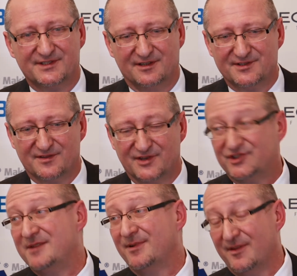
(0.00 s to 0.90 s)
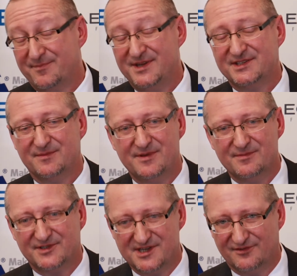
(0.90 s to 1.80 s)
is also the cheaper the PCB
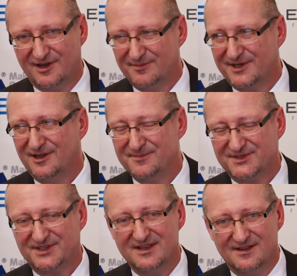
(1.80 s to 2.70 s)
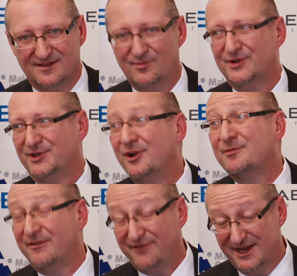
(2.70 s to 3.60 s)
material becomes, the more
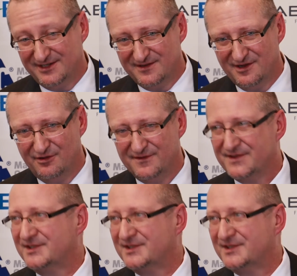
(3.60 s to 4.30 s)
dirt we find in the ovens.